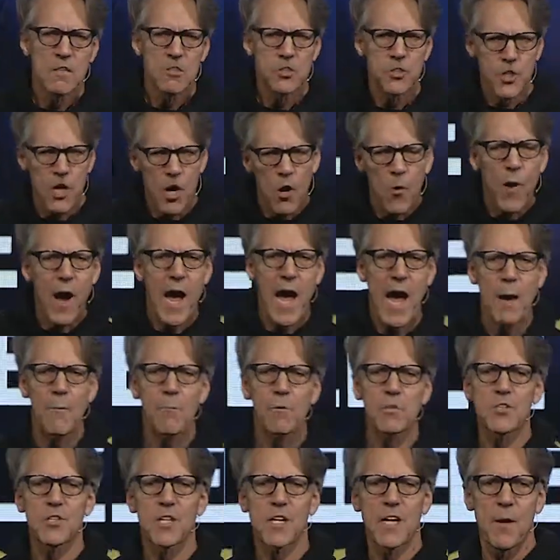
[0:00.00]
Joab
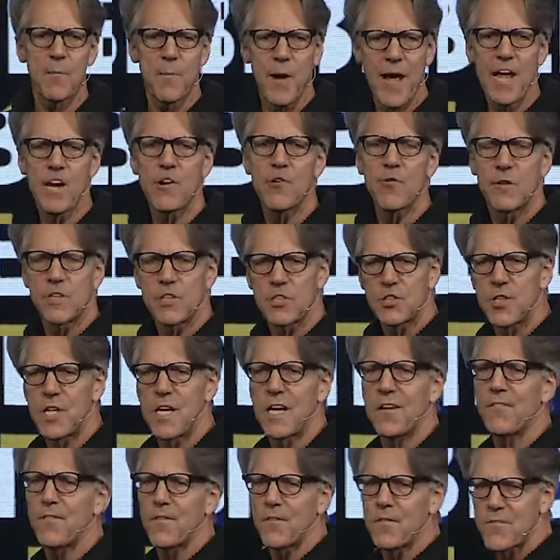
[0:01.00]
was the
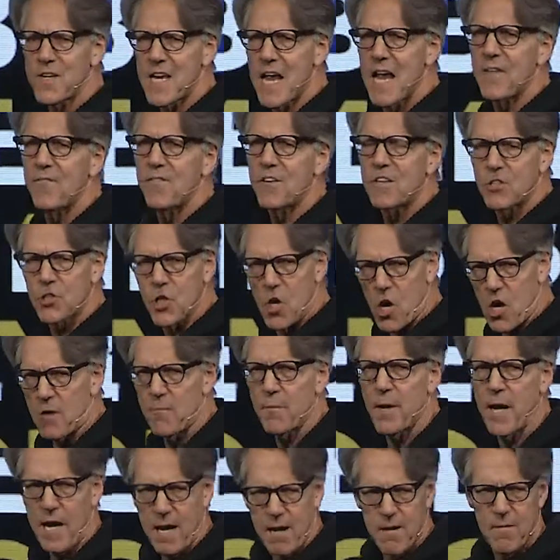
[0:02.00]
commander-in-chief of David's
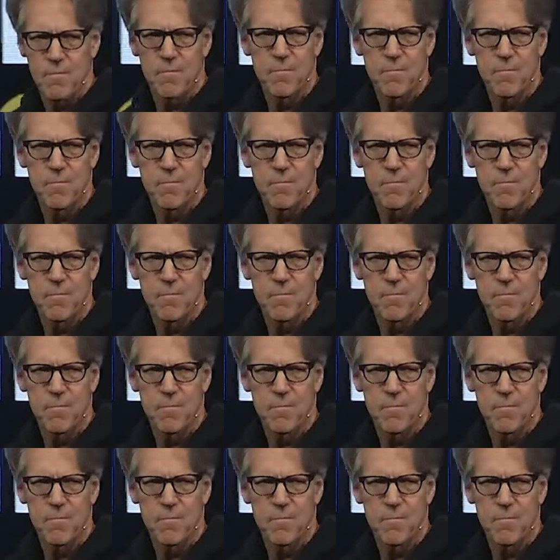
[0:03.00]
army.